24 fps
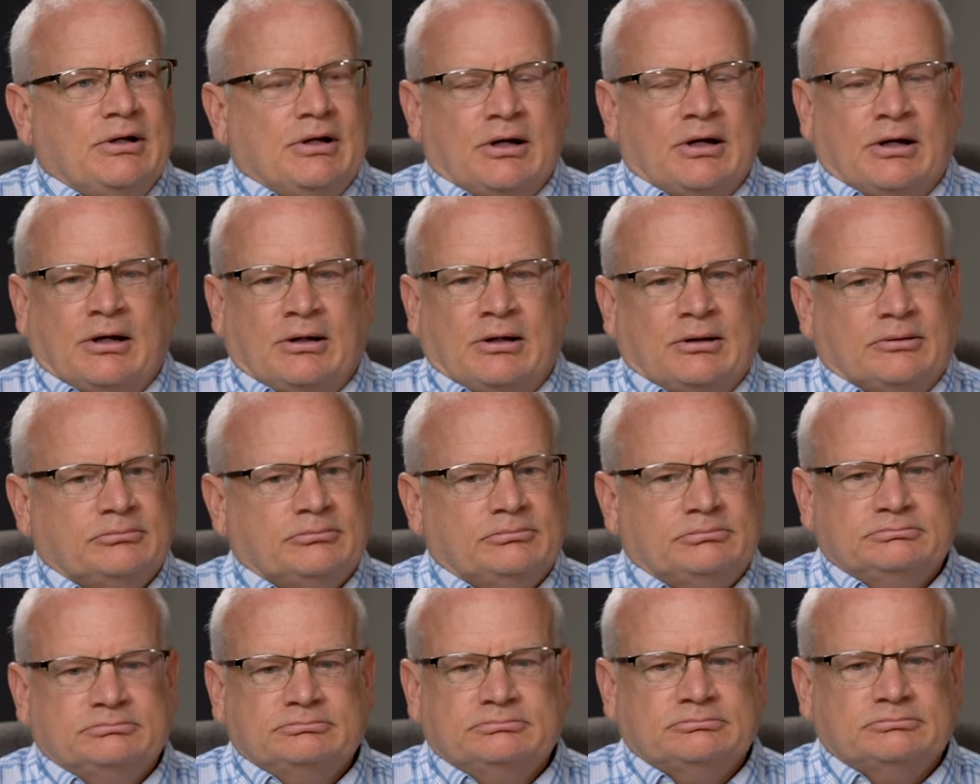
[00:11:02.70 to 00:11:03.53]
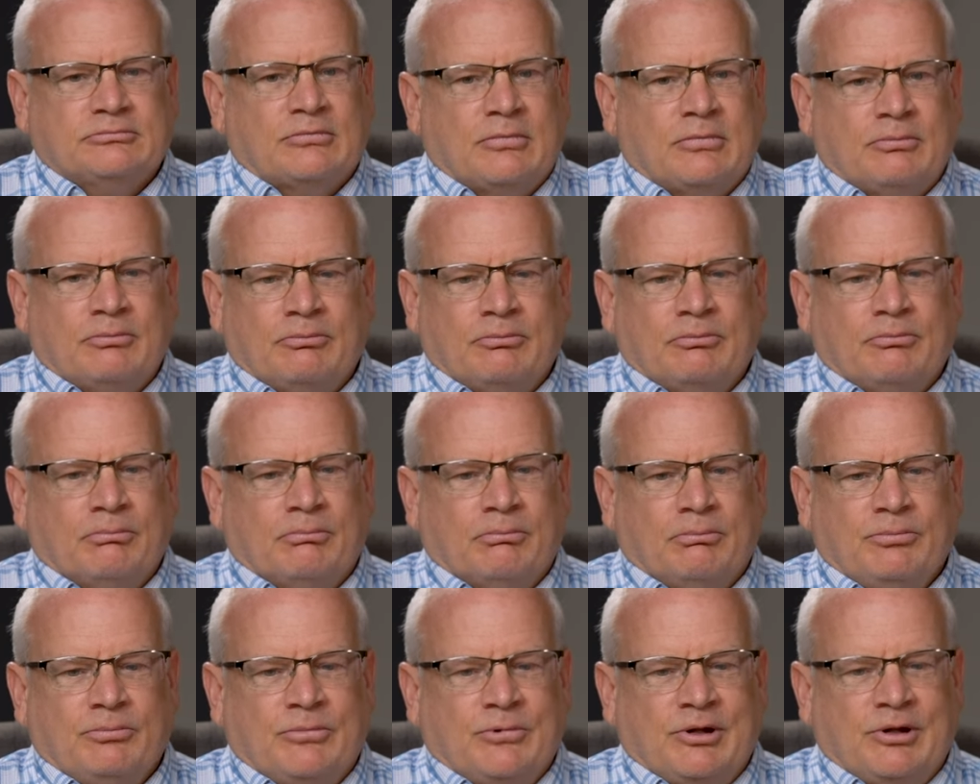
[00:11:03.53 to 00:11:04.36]
Um,
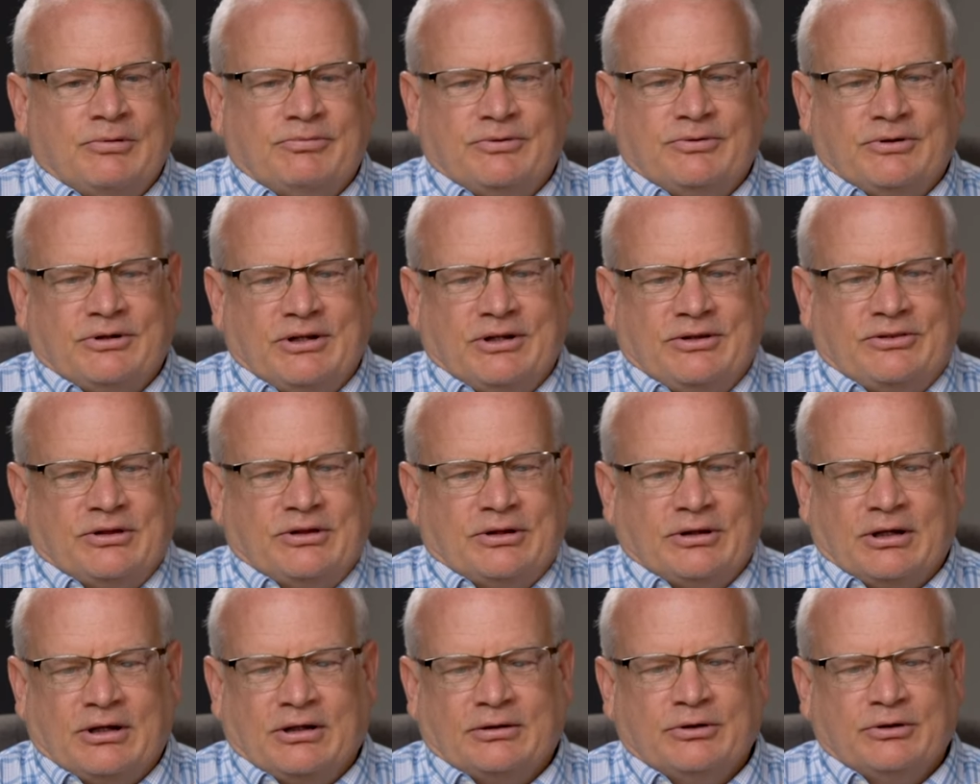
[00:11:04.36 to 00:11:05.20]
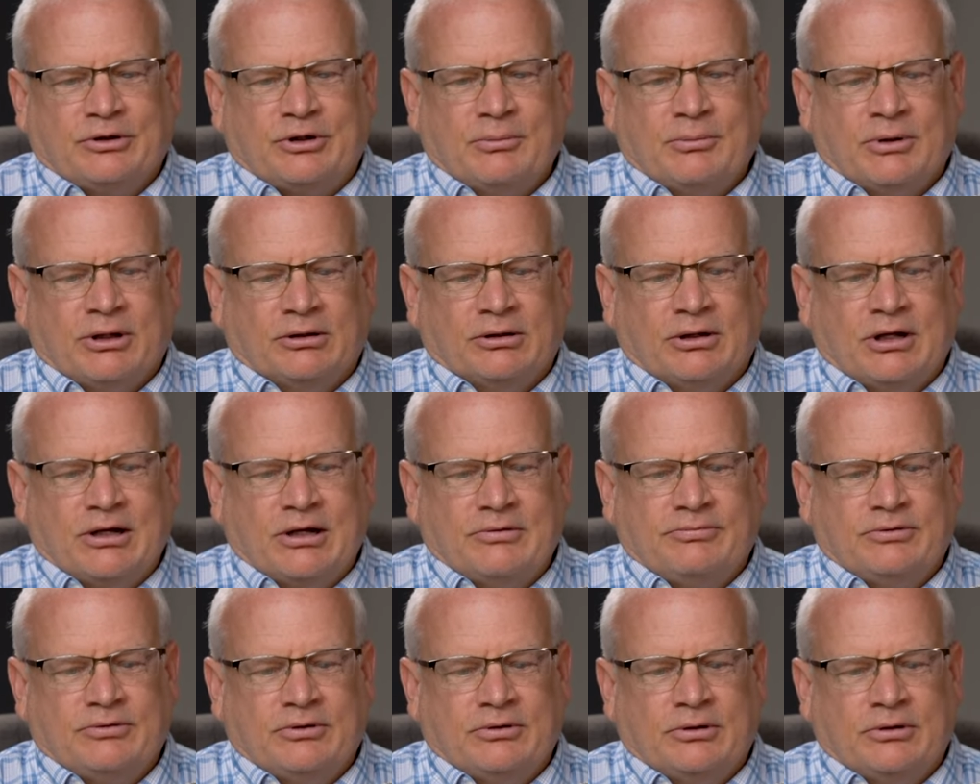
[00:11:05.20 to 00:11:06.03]
If anything, I look at my
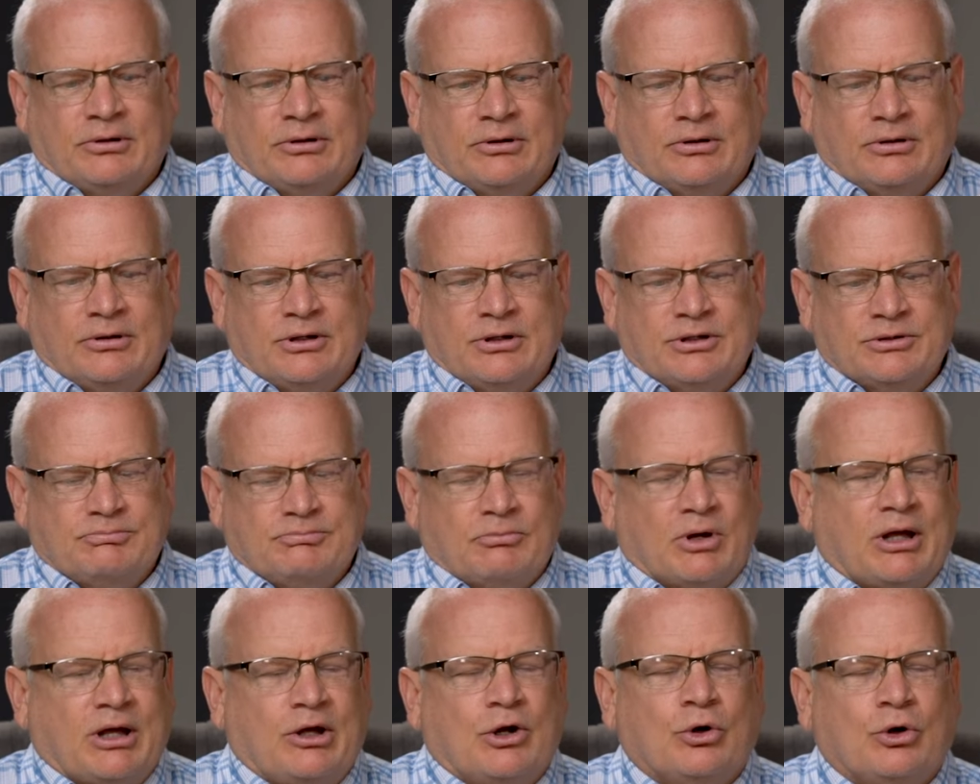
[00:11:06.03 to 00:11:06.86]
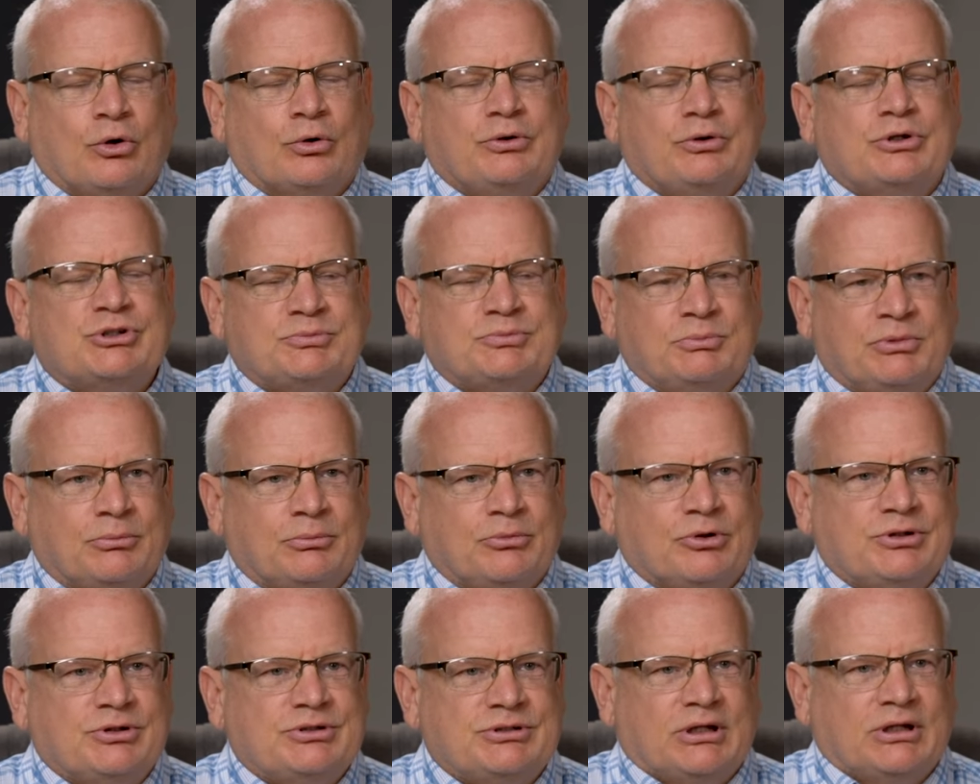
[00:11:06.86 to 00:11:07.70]
life uh, at my earliest
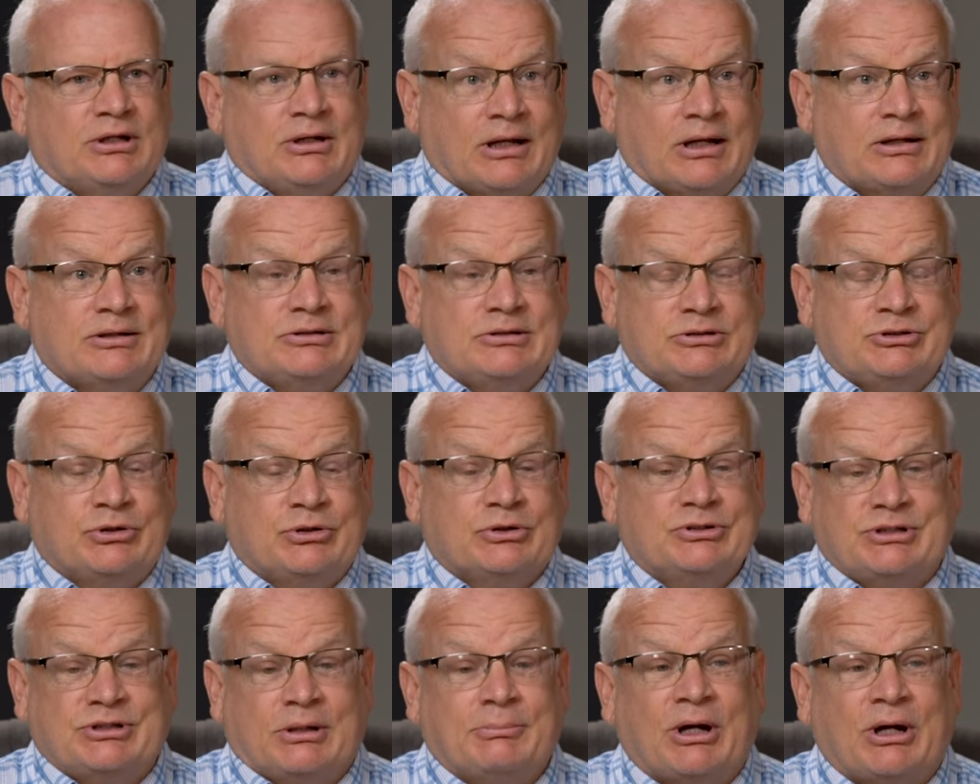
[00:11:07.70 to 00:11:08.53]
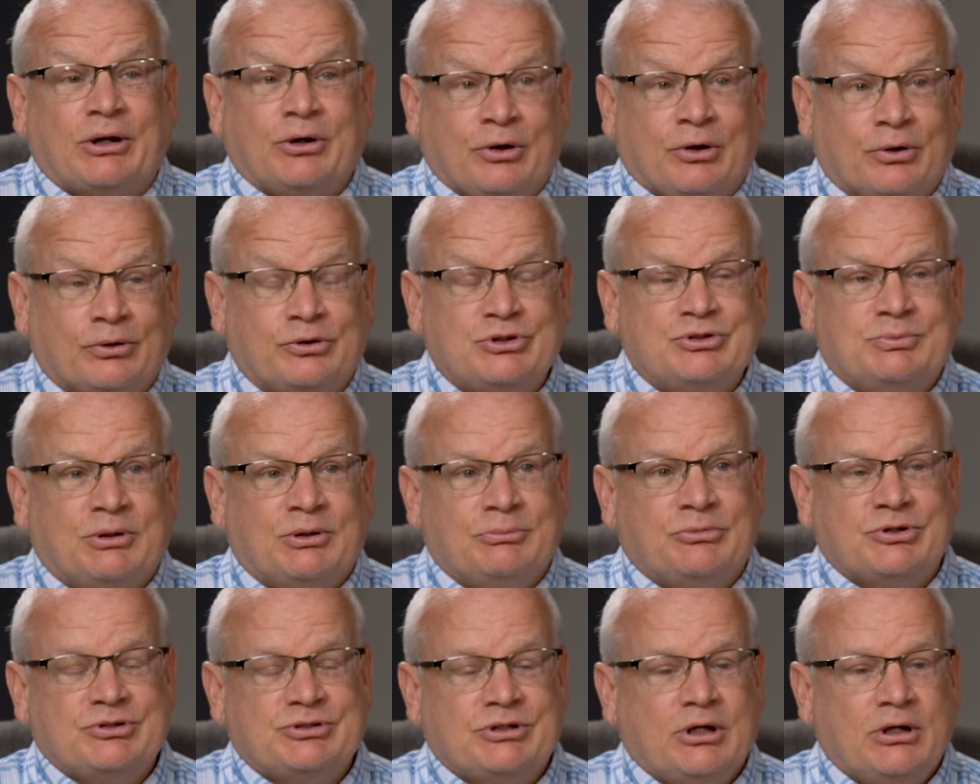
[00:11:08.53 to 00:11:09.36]
memories, and I truly say my earliest
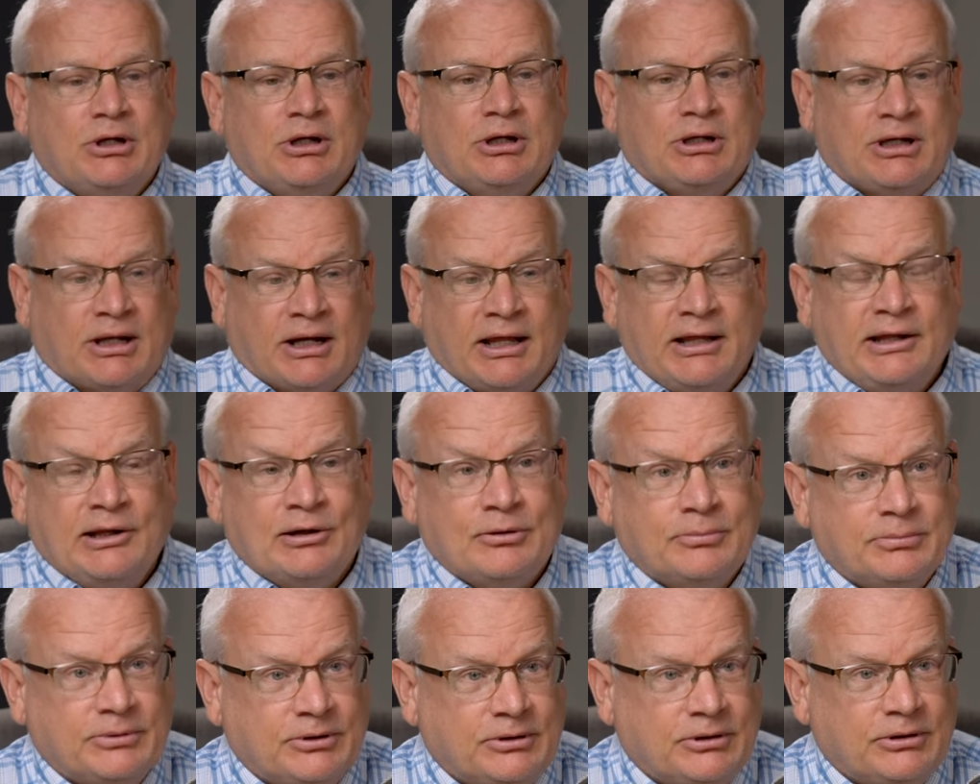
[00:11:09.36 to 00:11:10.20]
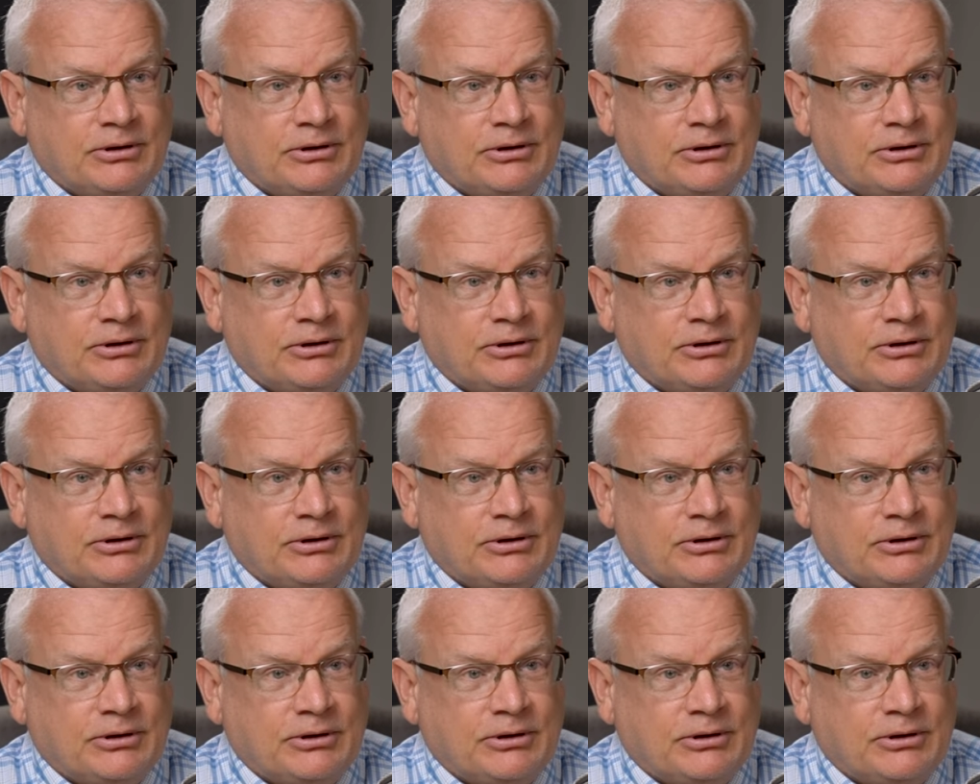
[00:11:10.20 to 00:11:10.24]
memories. Can I help?